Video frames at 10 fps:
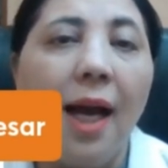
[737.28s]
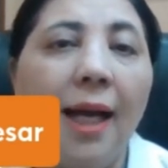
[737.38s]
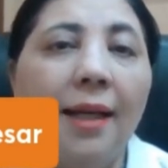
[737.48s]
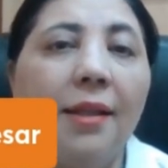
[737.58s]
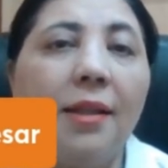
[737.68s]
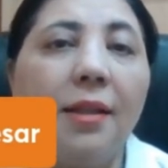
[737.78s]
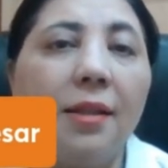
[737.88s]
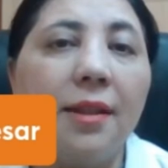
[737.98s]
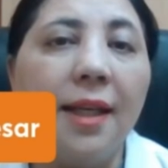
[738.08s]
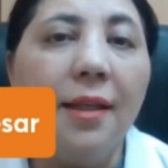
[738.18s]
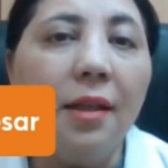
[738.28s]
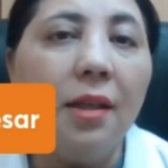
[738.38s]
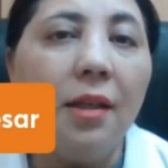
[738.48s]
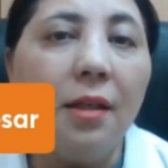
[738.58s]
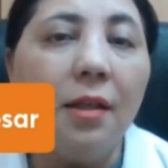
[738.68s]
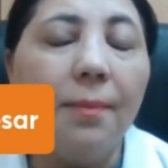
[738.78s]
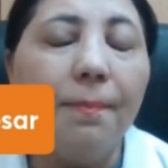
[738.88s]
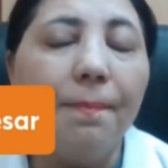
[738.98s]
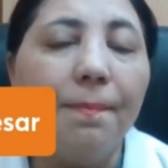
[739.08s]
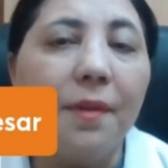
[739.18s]
and then
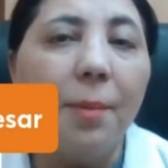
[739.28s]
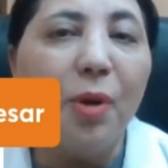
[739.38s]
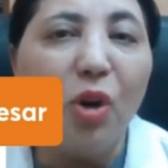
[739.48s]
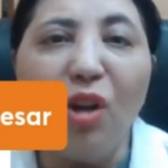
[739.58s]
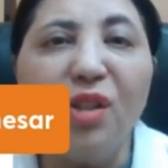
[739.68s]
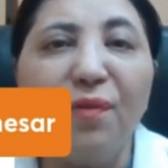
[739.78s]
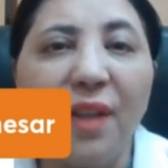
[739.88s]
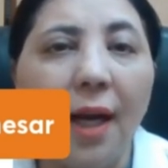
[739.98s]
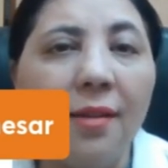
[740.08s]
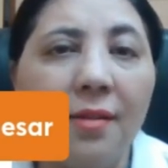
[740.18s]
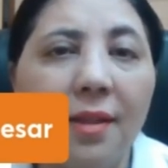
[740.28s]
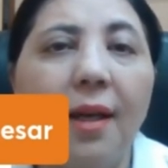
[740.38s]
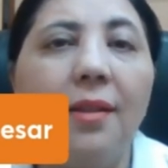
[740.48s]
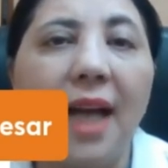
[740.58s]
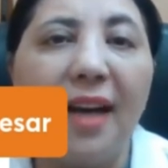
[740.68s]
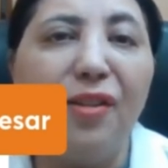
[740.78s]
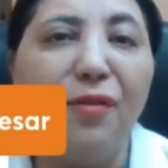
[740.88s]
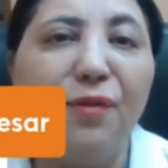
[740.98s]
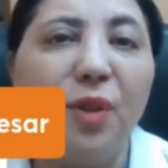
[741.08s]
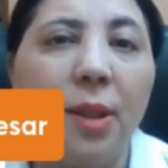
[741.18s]
because of that there are
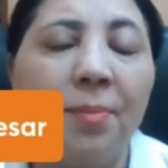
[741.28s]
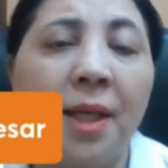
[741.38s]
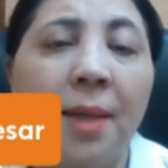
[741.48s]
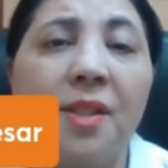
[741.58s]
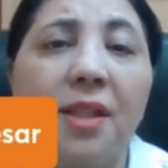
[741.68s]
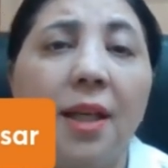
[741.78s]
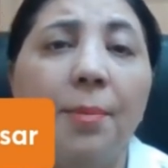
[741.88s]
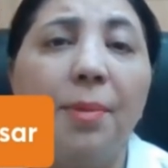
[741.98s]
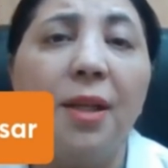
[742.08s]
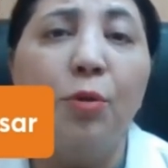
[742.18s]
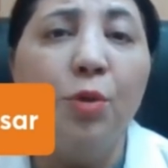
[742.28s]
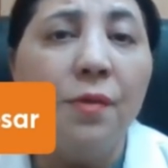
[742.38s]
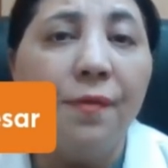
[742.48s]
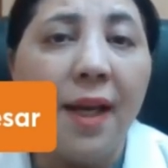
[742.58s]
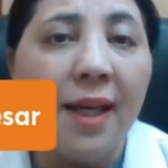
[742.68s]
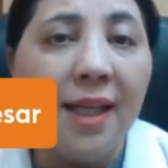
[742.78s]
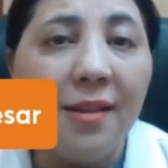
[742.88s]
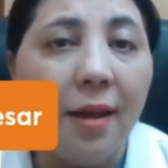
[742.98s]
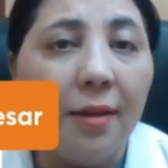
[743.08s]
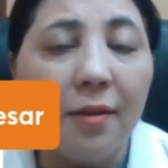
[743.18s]
dandruff. So sometimes it can be loose flaky
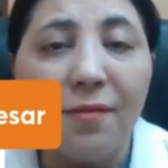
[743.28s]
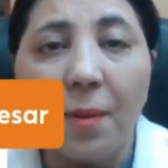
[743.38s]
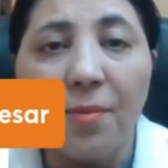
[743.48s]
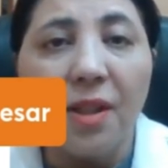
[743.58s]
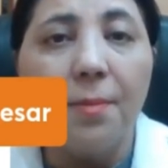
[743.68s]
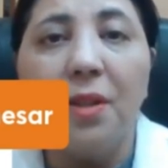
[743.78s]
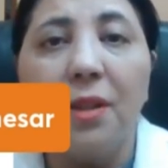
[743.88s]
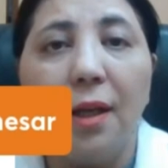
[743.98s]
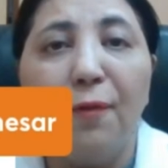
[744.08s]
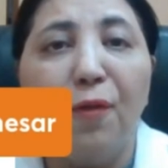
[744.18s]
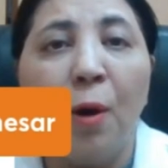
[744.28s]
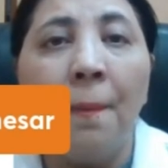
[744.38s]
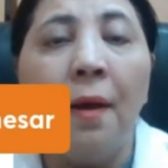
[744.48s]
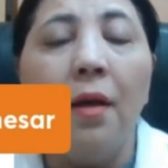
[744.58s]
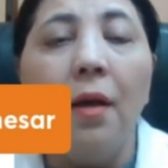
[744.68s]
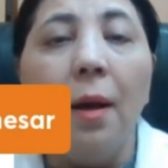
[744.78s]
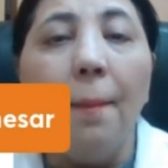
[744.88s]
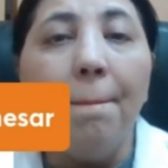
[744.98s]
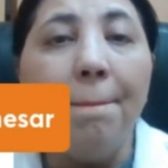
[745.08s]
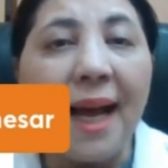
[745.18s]
dandruff, sometimes it can form
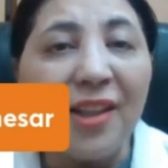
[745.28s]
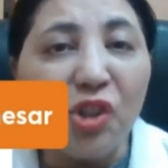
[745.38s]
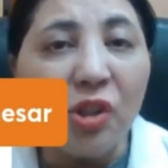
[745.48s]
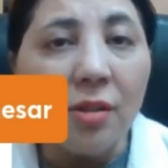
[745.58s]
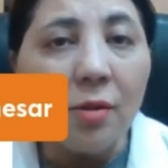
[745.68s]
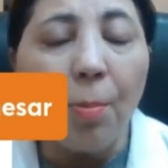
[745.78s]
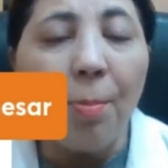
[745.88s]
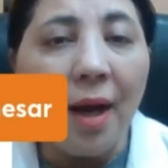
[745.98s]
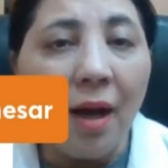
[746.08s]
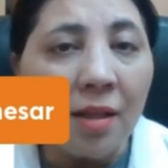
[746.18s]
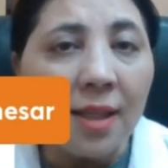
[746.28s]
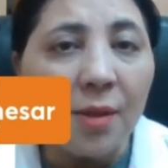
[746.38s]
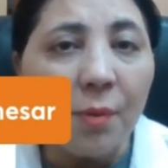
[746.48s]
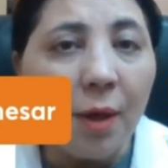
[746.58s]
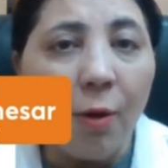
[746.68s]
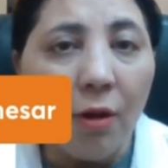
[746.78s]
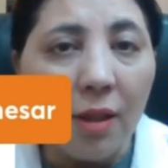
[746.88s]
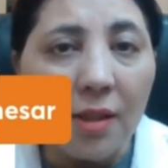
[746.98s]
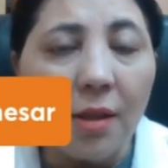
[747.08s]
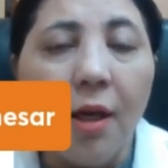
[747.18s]
patches or plaques as we
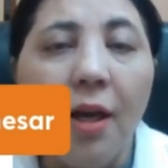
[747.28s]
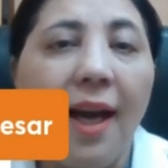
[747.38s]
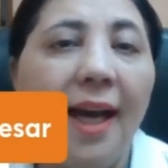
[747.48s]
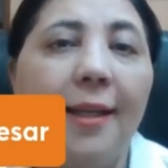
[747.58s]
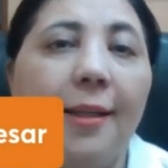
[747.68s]
call it, and